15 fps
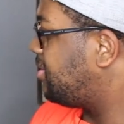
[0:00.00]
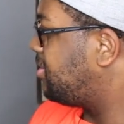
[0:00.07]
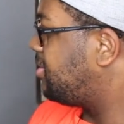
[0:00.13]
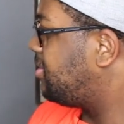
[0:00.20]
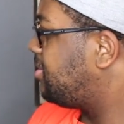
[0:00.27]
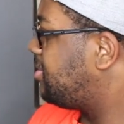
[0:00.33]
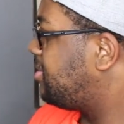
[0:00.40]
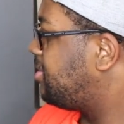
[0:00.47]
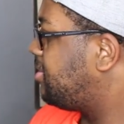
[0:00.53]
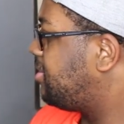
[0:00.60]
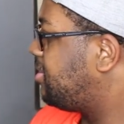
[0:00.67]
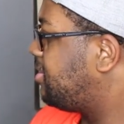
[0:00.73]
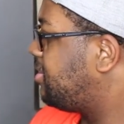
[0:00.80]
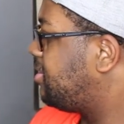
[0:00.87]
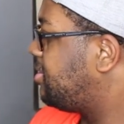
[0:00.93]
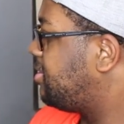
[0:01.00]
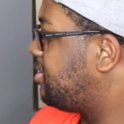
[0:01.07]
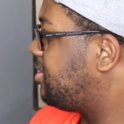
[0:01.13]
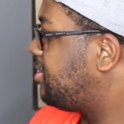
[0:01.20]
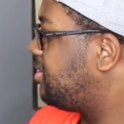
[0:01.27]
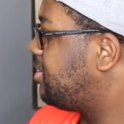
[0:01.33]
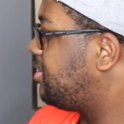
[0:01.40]

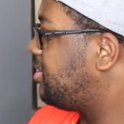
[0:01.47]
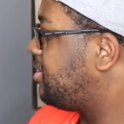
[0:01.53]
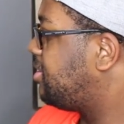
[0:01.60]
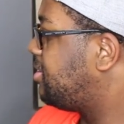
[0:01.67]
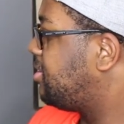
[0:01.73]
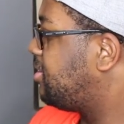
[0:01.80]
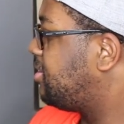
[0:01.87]
(no one is talking)